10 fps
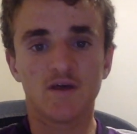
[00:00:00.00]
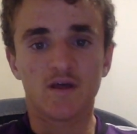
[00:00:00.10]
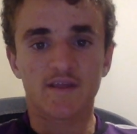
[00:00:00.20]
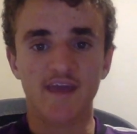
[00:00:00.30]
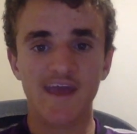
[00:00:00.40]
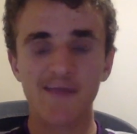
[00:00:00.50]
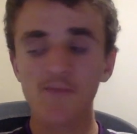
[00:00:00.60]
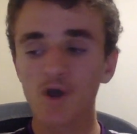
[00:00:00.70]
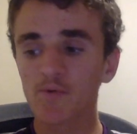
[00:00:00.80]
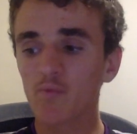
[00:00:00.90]
can
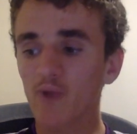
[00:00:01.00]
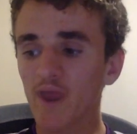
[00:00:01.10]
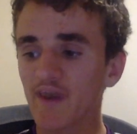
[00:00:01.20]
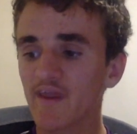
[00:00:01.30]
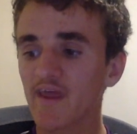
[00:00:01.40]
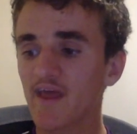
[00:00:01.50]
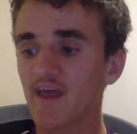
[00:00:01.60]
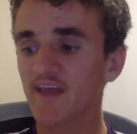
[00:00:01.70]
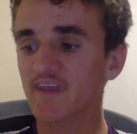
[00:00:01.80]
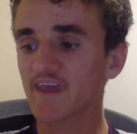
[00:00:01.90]
Melbourne win
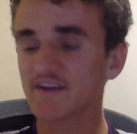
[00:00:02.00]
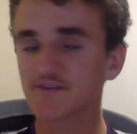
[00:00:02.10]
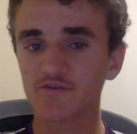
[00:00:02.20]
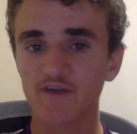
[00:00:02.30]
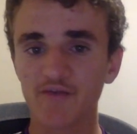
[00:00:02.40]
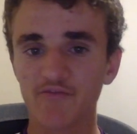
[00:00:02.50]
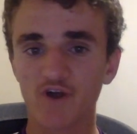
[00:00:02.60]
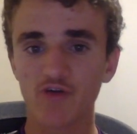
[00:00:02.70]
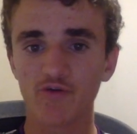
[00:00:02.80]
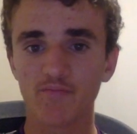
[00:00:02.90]
and get into a grand
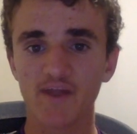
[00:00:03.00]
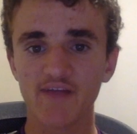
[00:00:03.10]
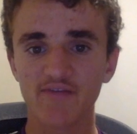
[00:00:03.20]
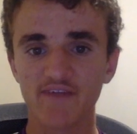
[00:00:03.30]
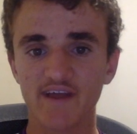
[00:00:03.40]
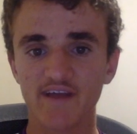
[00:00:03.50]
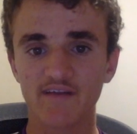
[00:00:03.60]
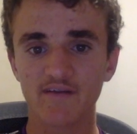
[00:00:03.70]
final and play for that